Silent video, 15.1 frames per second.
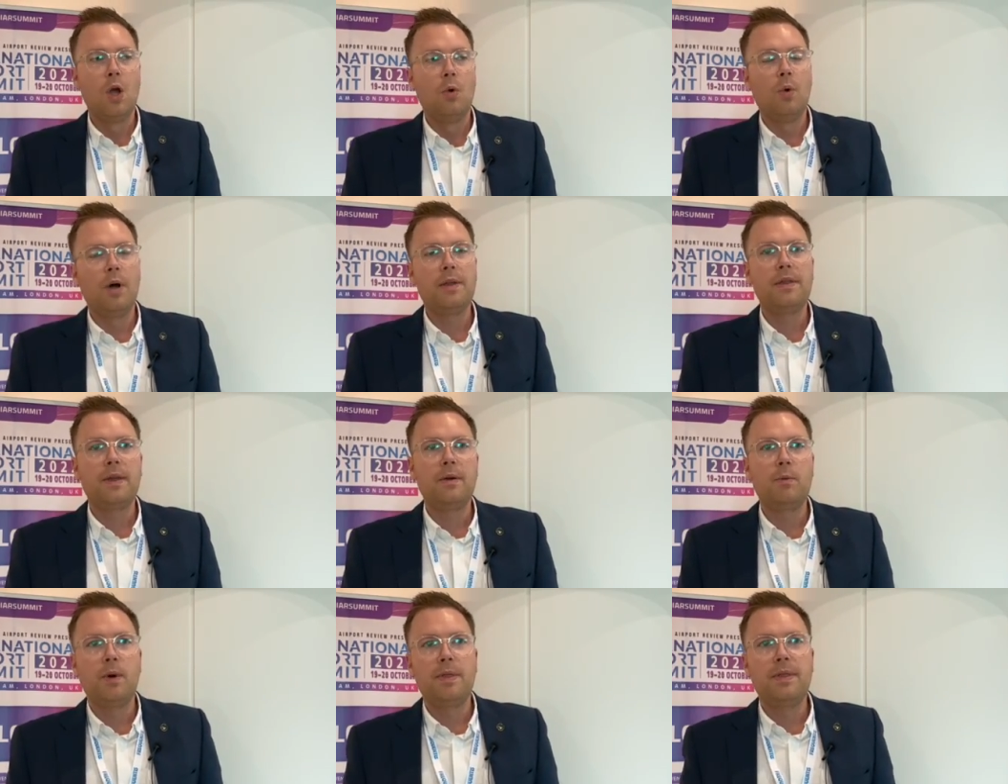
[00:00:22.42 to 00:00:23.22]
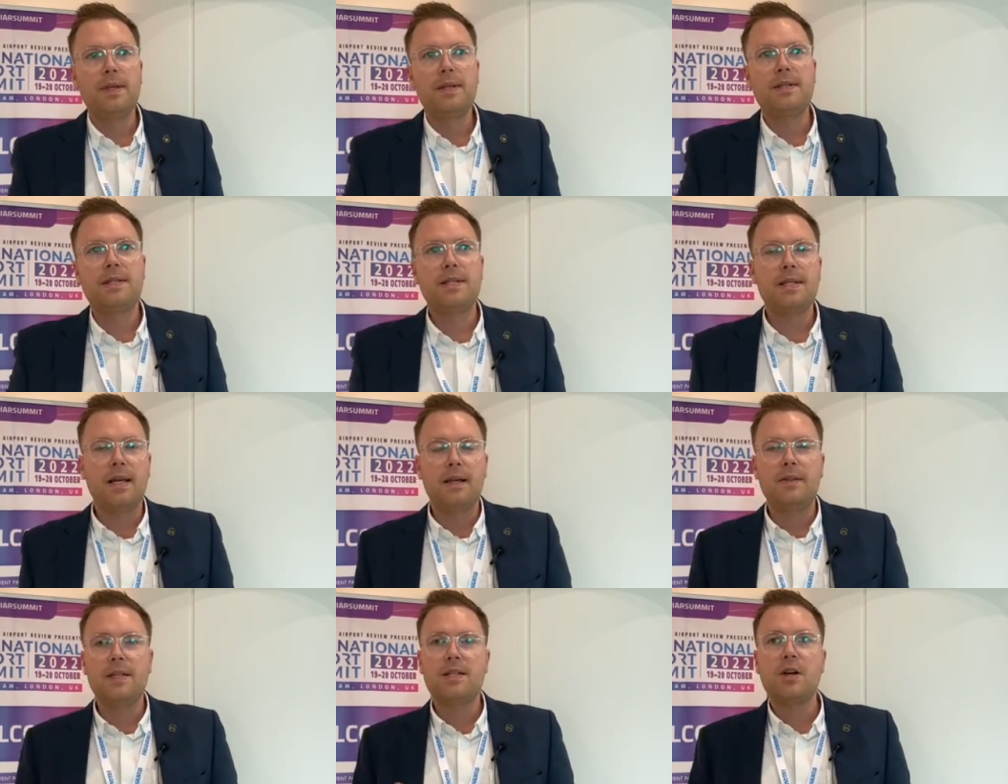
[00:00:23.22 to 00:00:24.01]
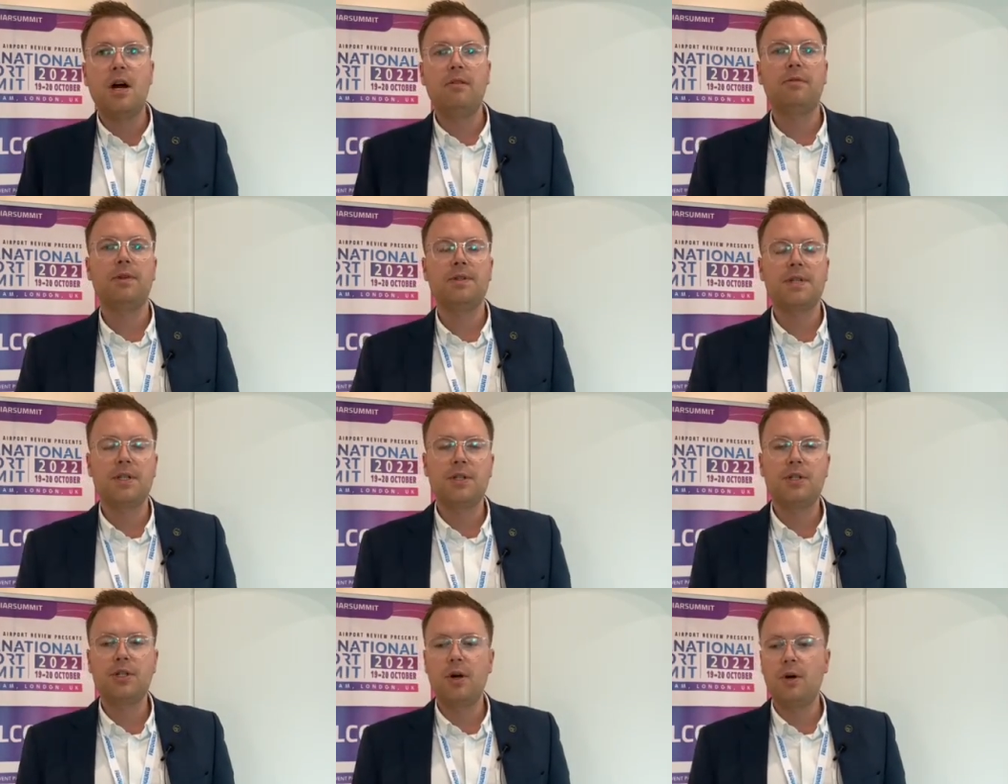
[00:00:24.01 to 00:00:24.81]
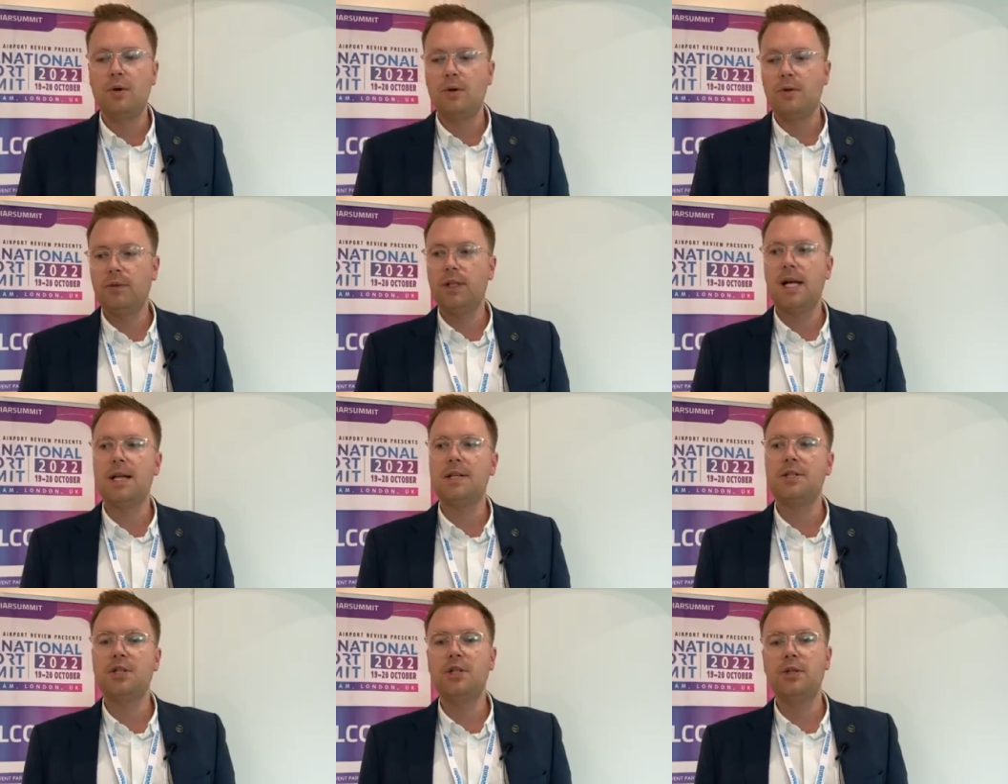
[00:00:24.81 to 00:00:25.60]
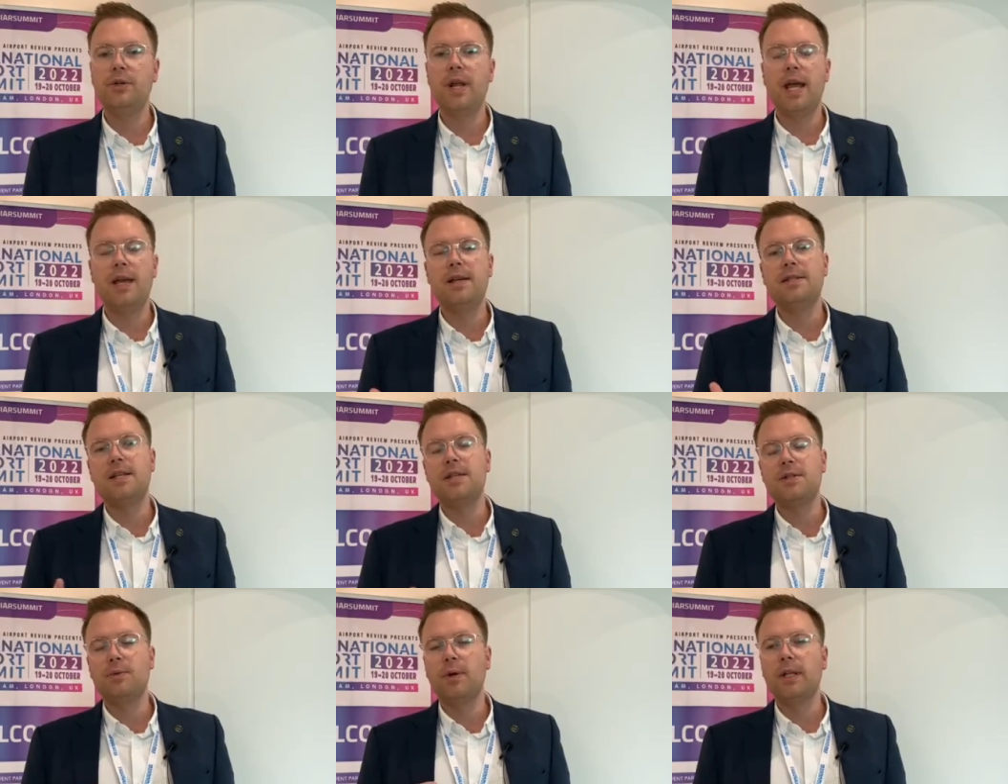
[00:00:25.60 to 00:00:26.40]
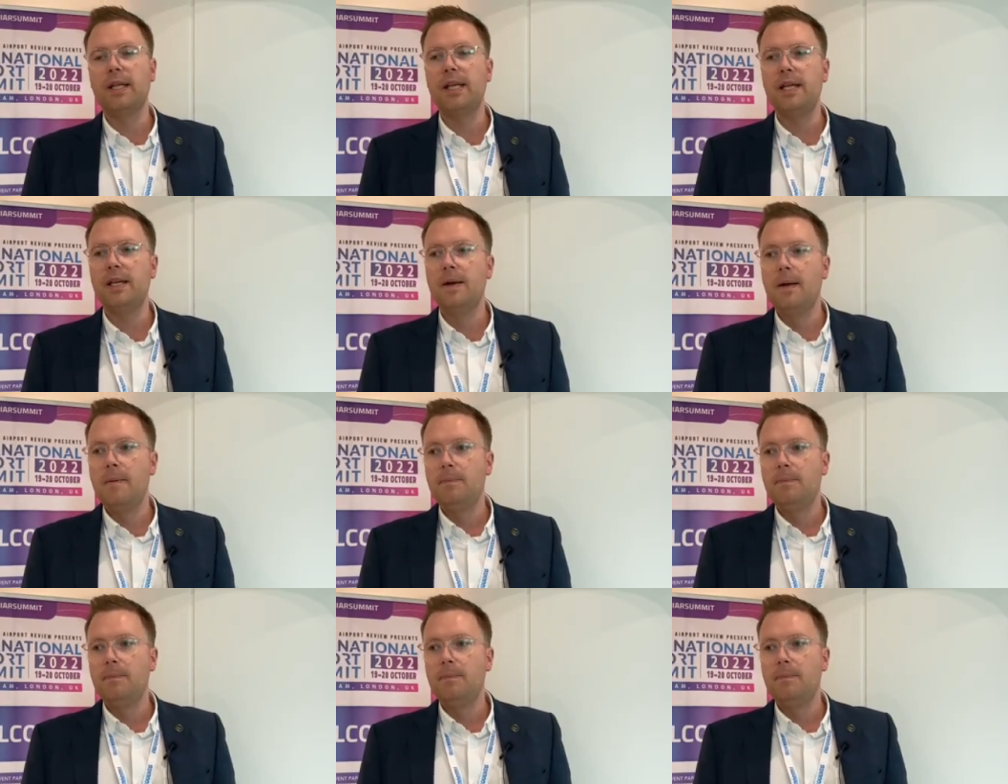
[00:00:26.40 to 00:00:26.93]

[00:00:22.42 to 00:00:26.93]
Well, I think what this, uh, this conference has shown over the last two days is really